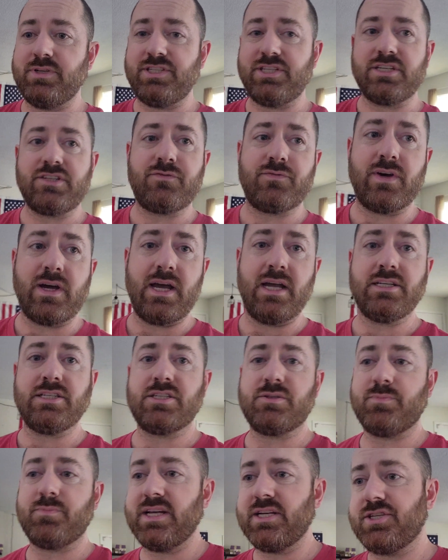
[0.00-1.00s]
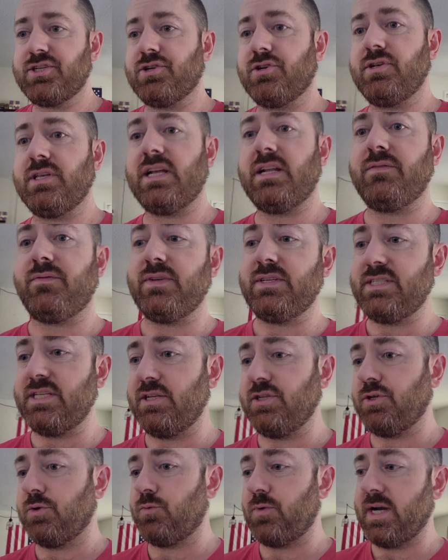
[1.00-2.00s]
be just fine. Just make sure that if it's
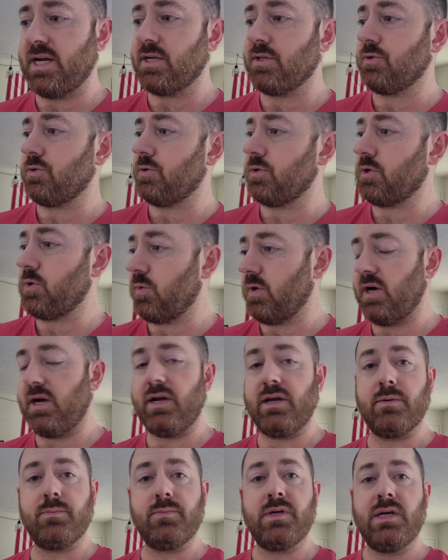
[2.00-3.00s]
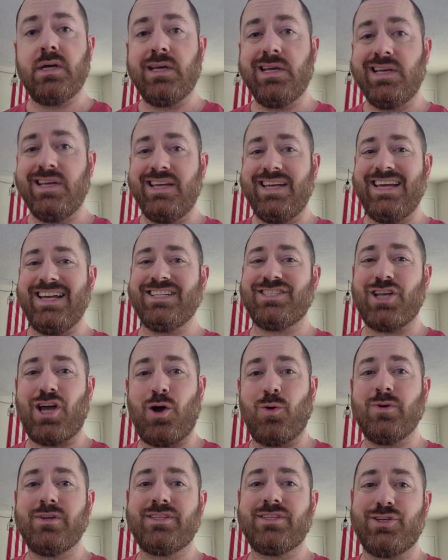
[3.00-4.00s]
in your regular aquarium, it's
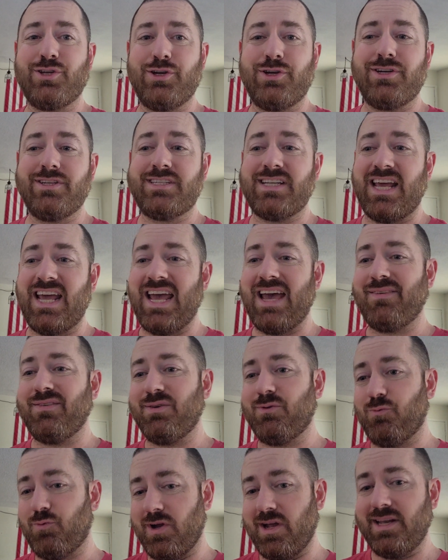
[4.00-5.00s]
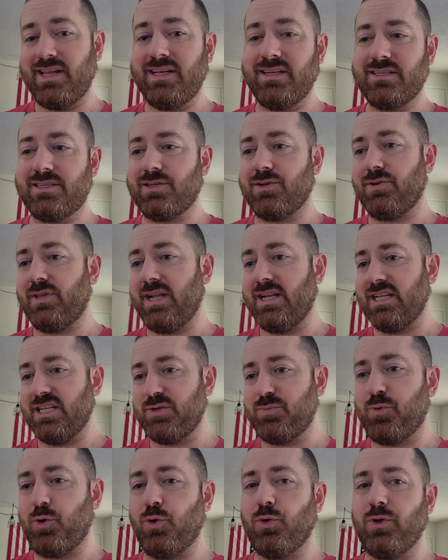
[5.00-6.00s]
always good to have it running so that
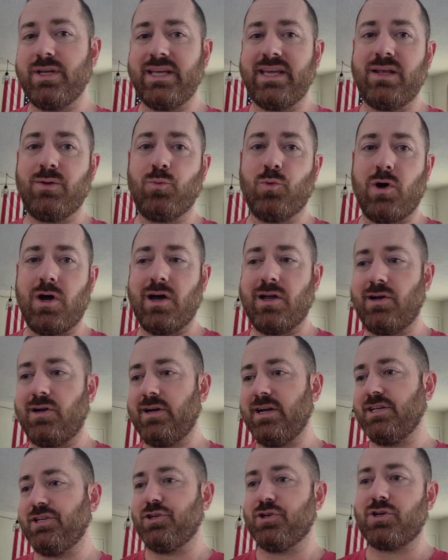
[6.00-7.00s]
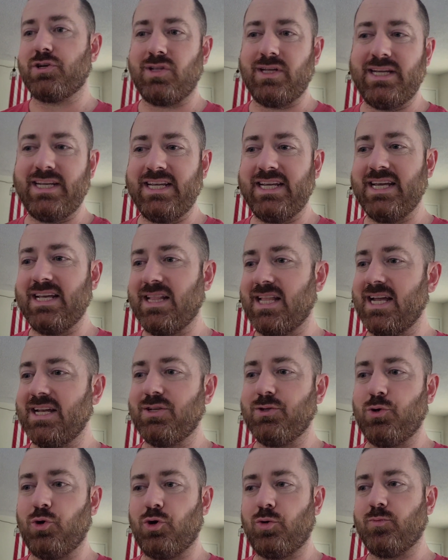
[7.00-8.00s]
it's pulling in water and you're cleaning it
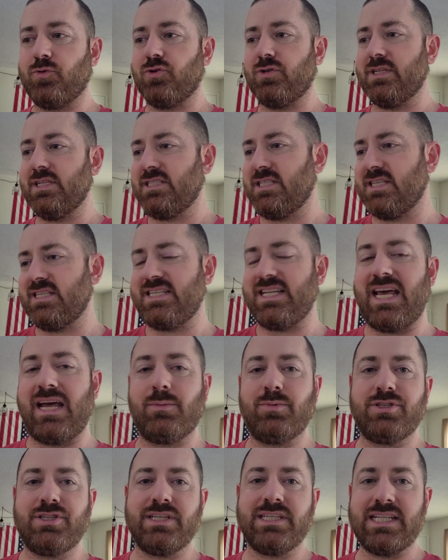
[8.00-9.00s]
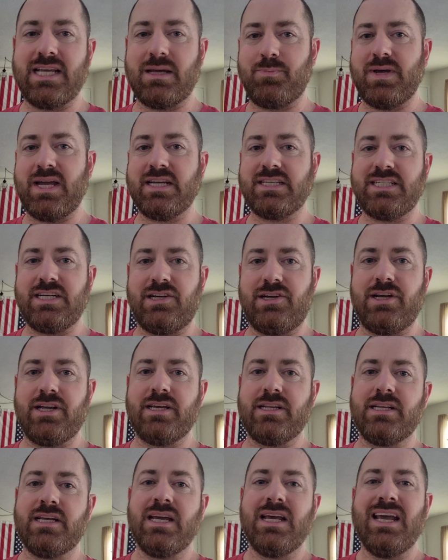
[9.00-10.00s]
like normal and it's establishing that
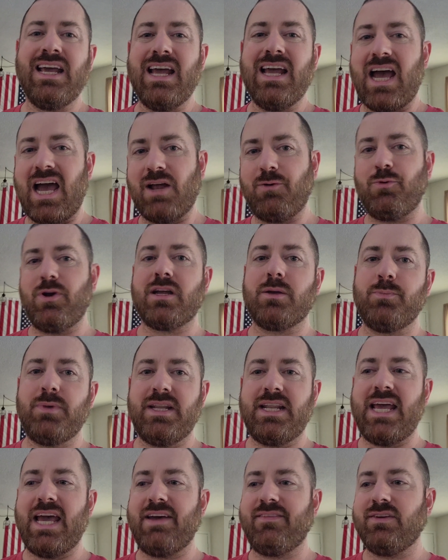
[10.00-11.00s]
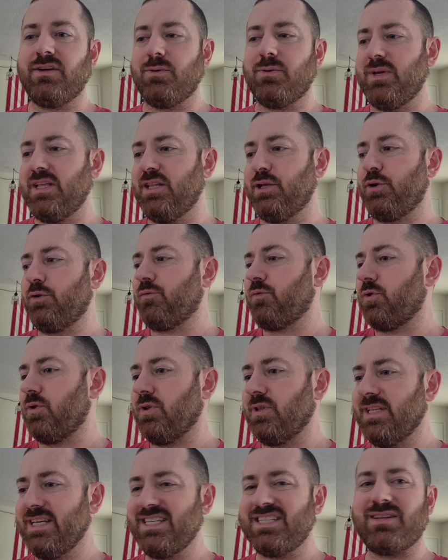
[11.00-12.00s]
bacteria. And I'd recommend having them in there
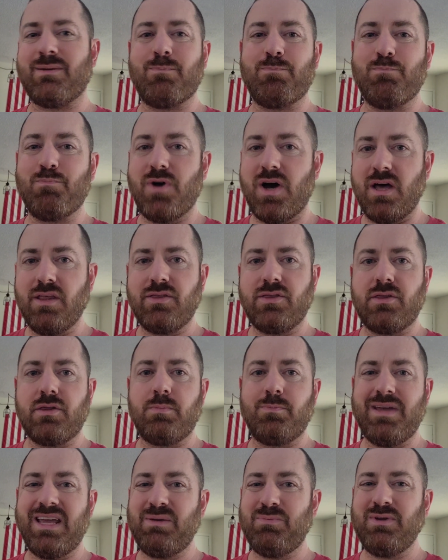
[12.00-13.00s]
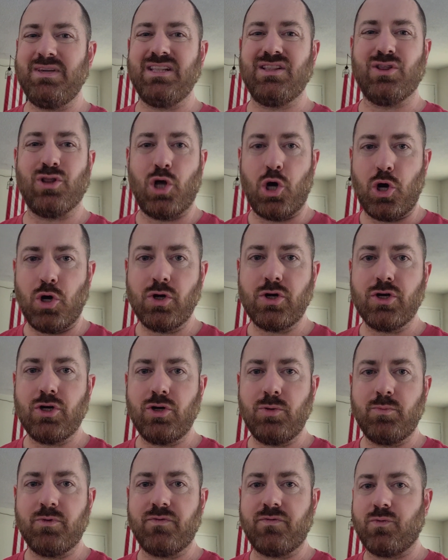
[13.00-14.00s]
for at least a month, maybe
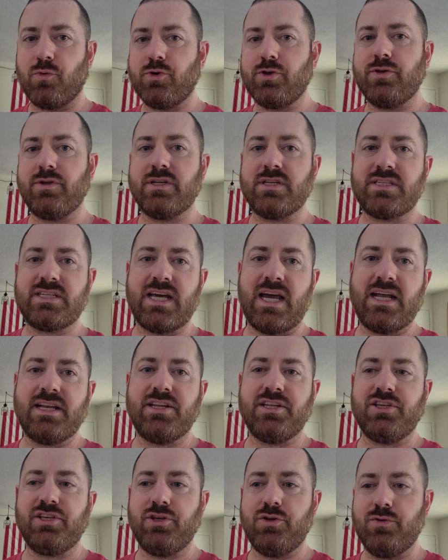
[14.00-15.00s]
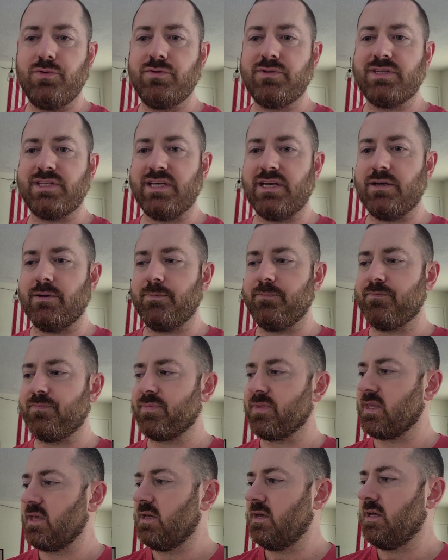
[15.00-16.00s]
longer, before you decide to use them
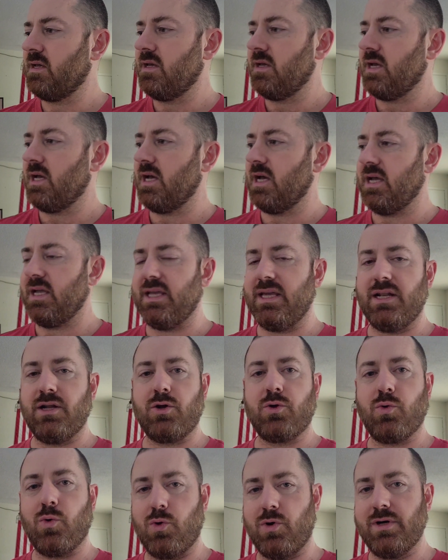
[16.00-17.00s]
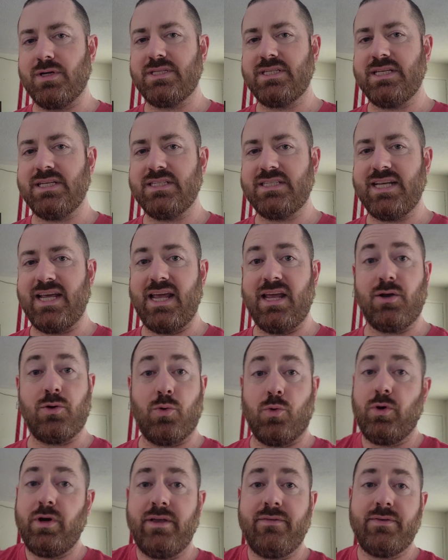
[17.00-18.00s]
in a quarantine
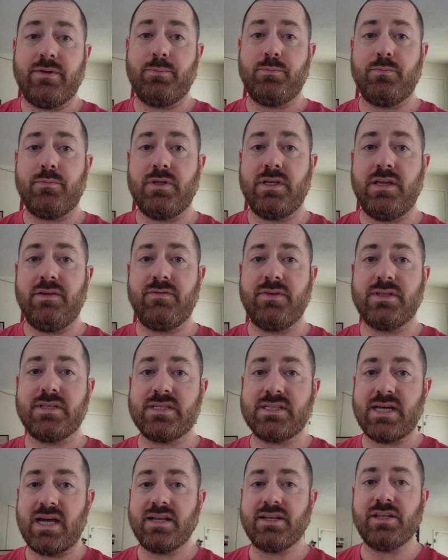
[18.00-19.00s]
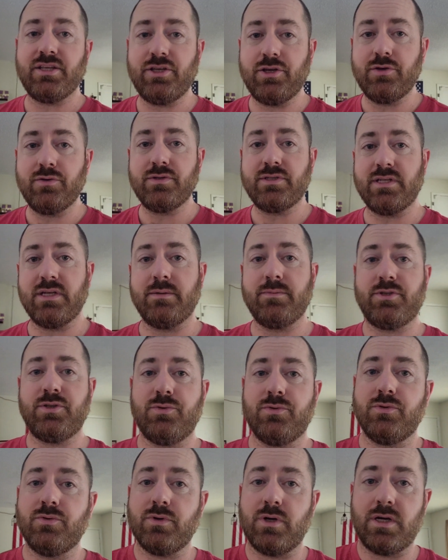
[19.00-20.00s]
tank, or even decide to use them
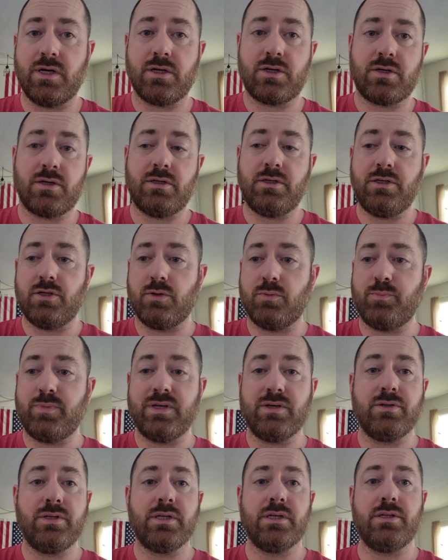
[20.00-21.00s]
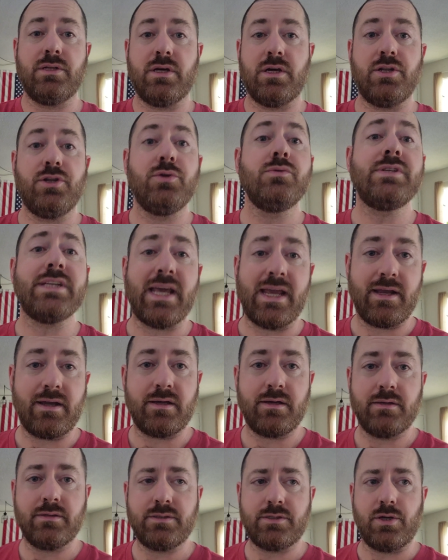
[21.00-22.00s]
to build a new
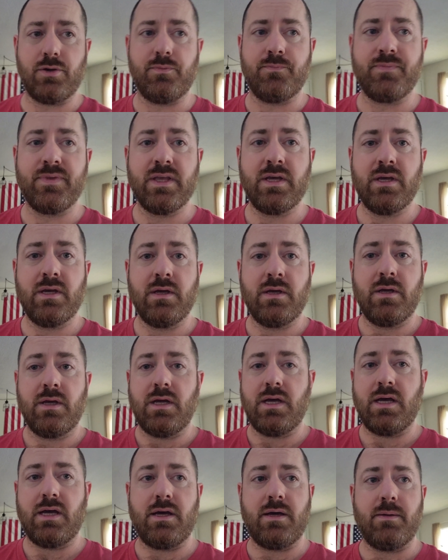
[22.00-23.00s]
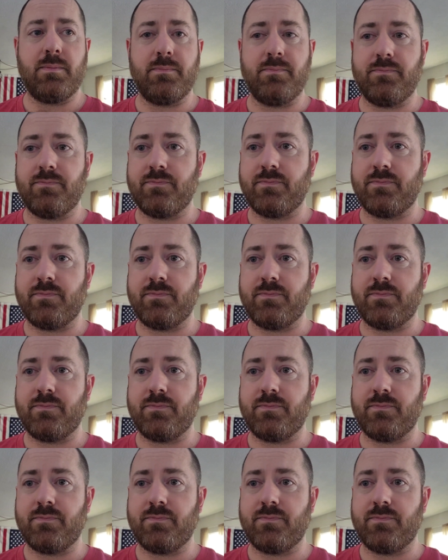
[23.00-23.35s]
tank. So but